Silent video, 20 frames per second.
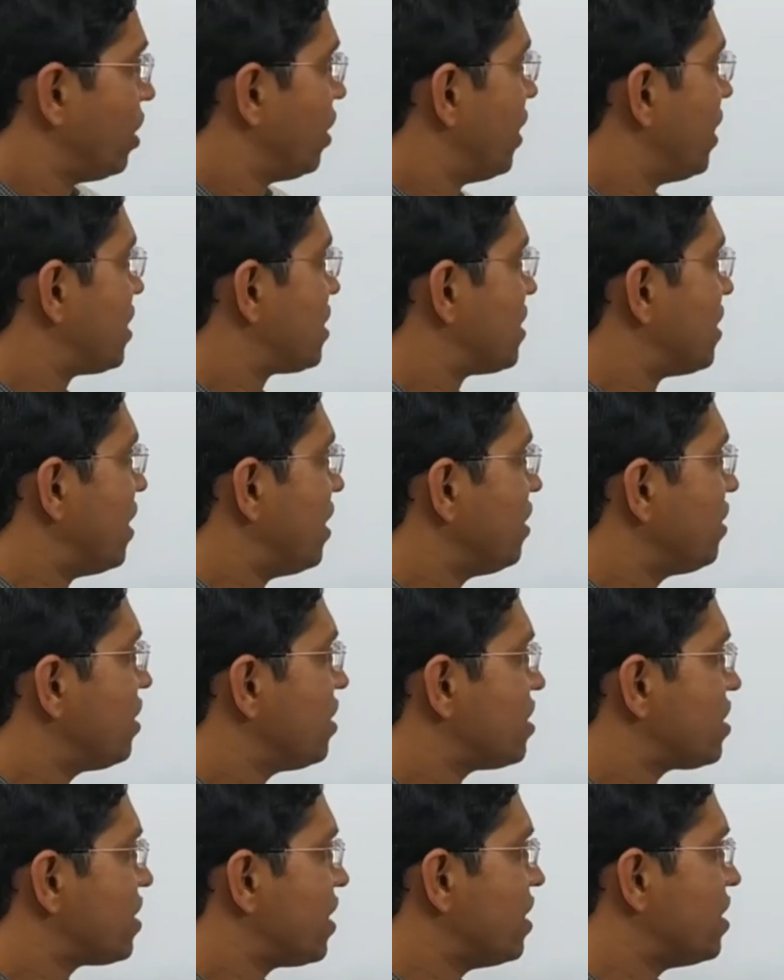Its length
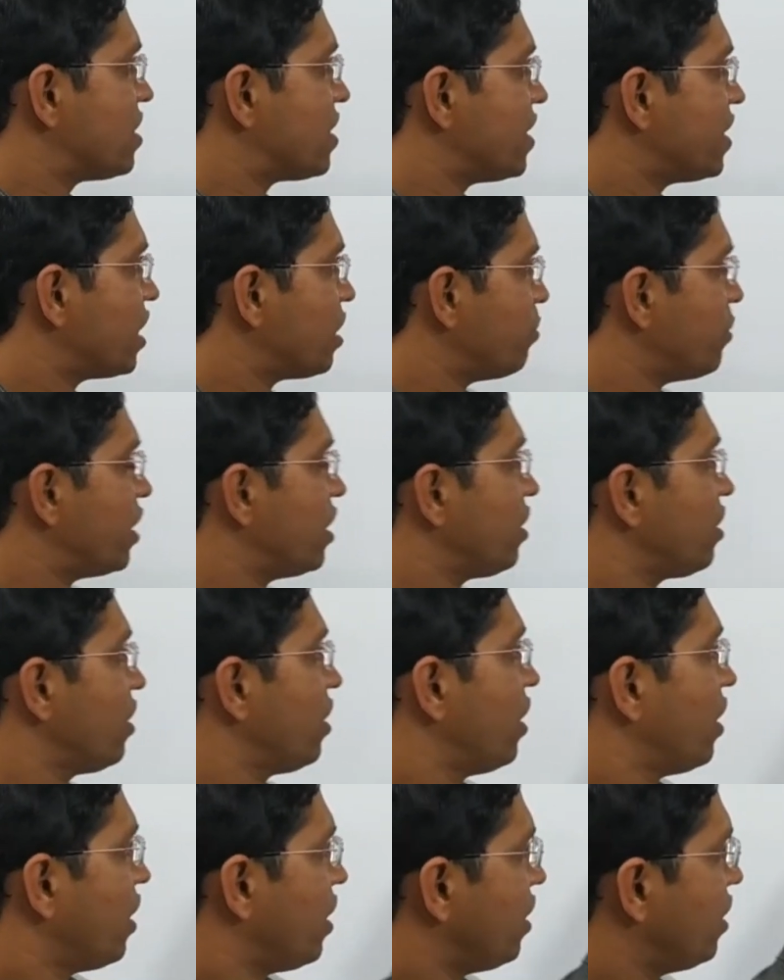is 10 centimeter.
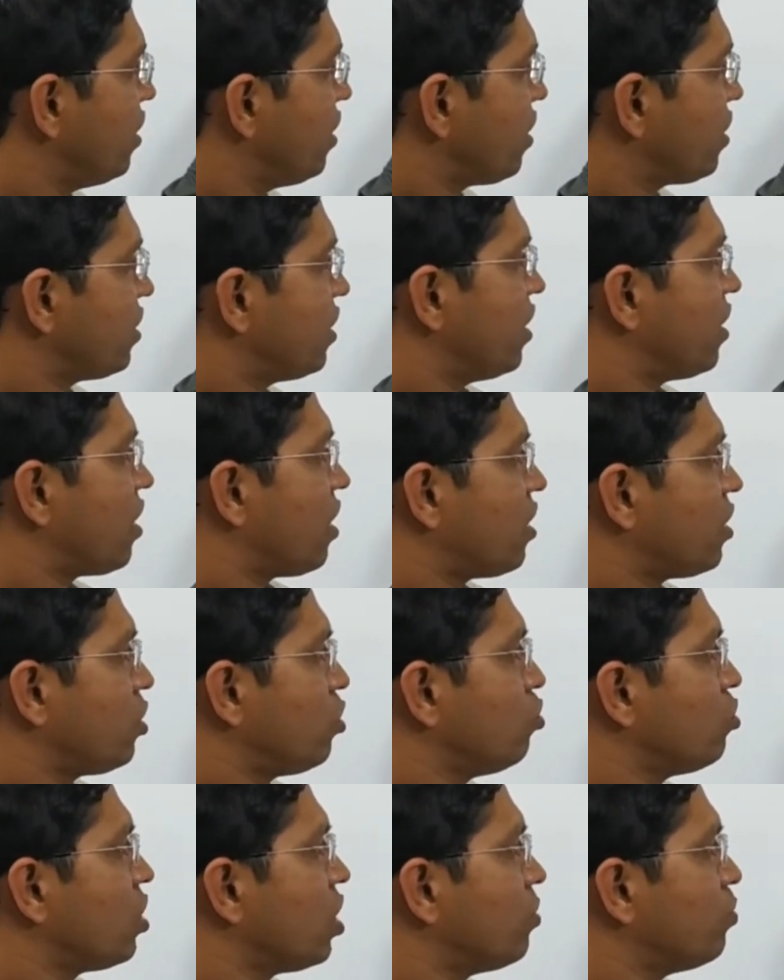Here there are
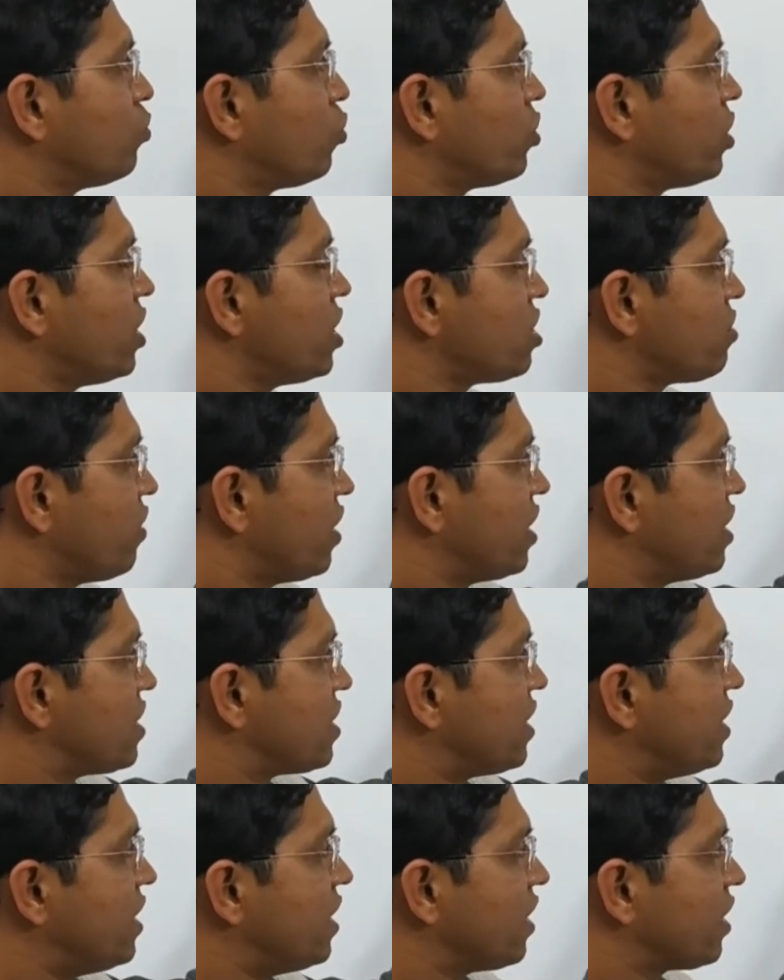two components, one is
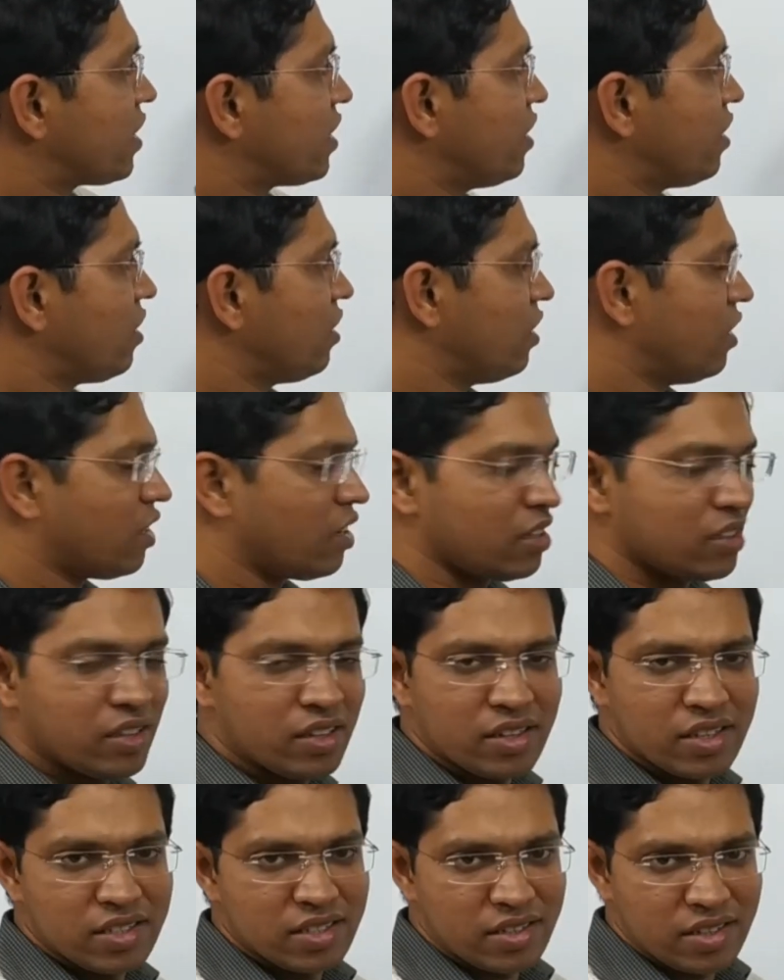inductor, another
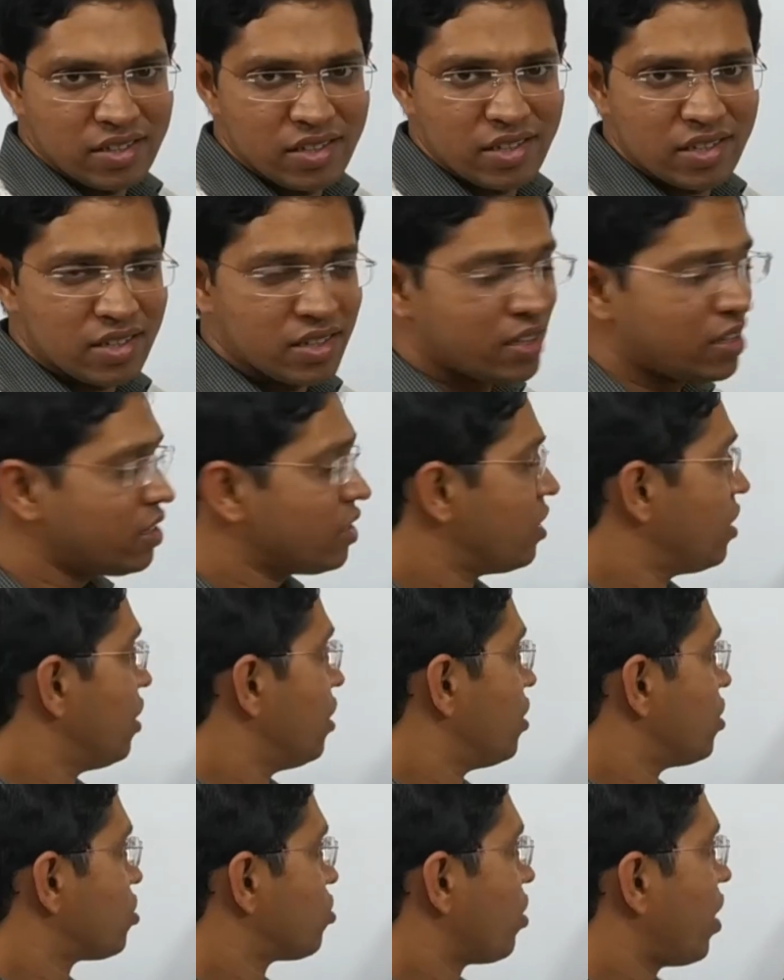is resistor.
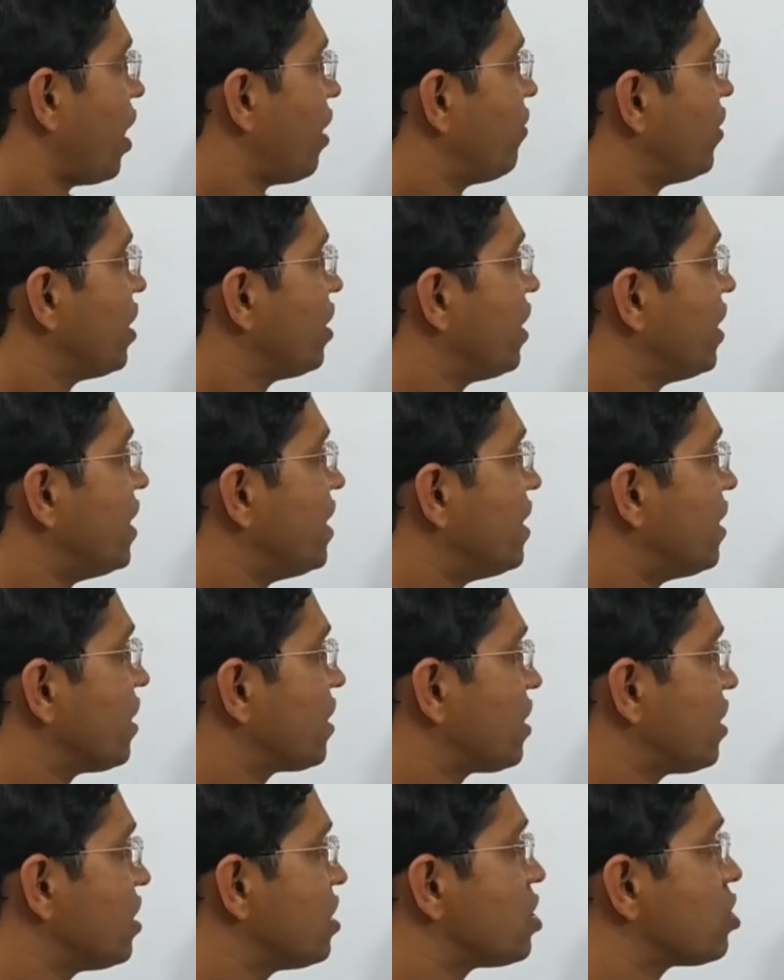So having a
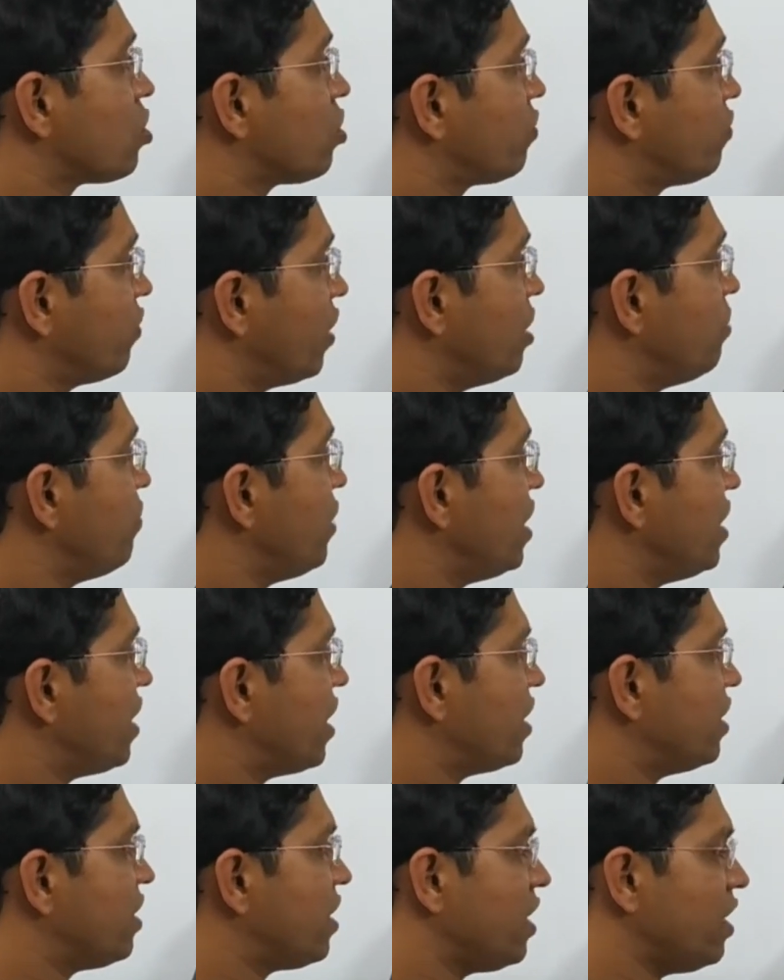inductance of 1
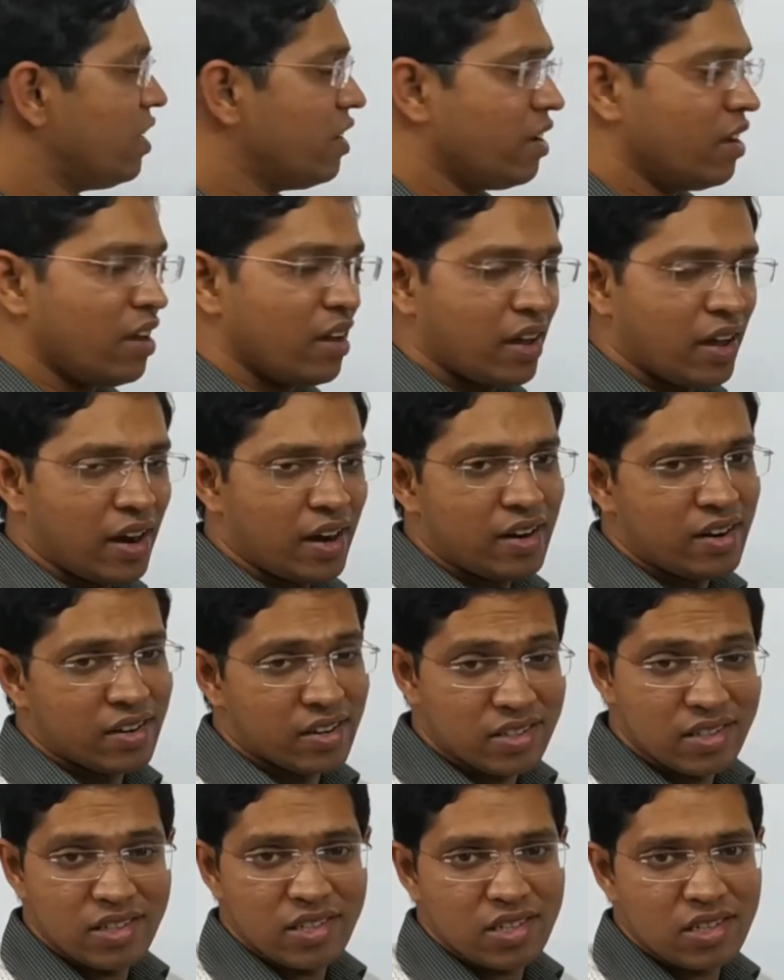millihenry and
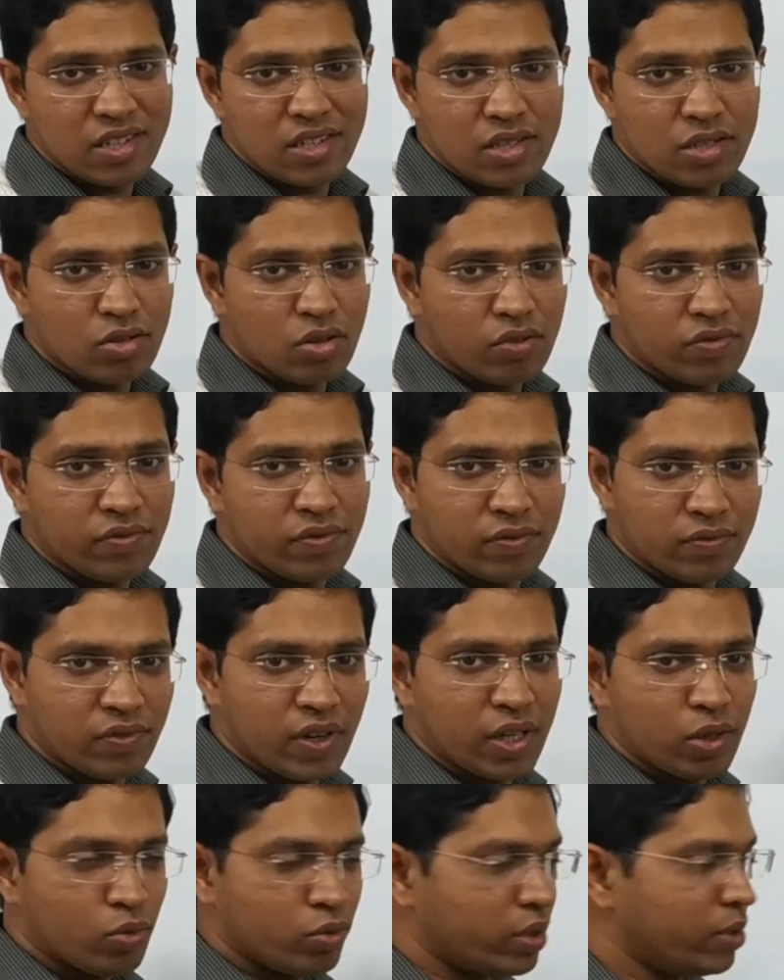resistance of
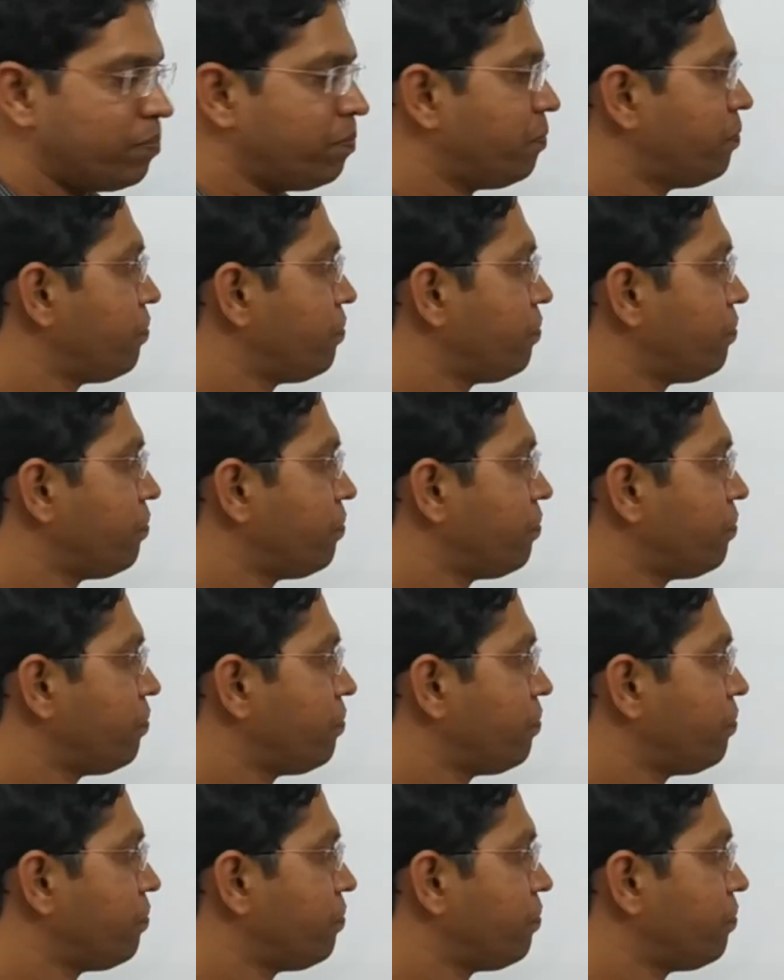1 ohm.